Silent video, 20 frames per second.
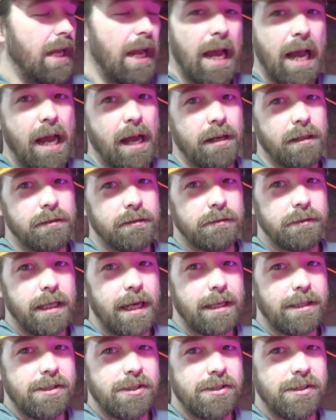yeah,
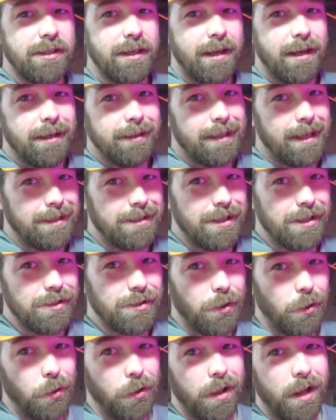that's that's
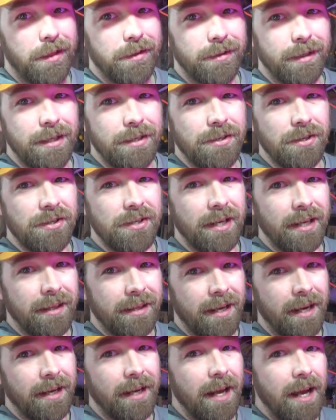just a whole other interesting
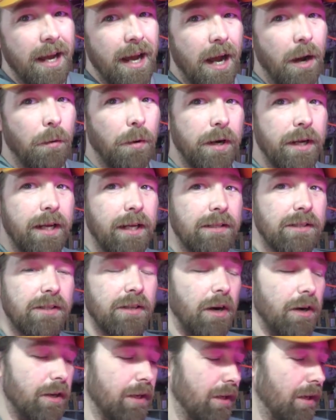thing. I want to get
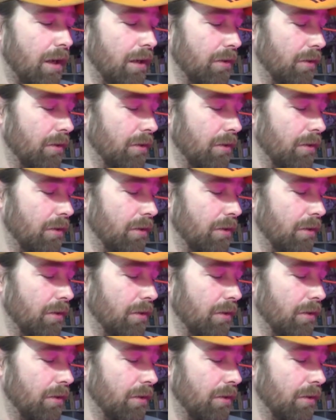started